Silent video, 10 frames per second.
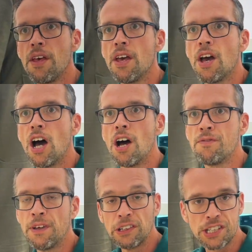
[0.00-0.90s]

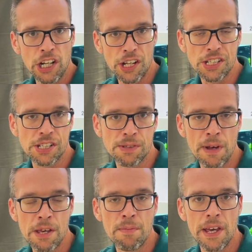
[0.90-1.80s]
filterless,
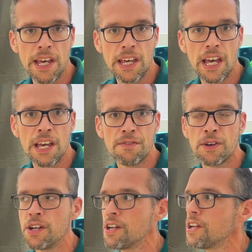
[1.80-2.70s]
maybe
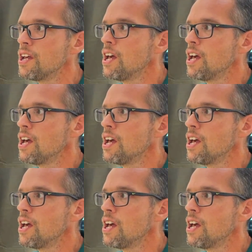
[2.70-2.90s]
even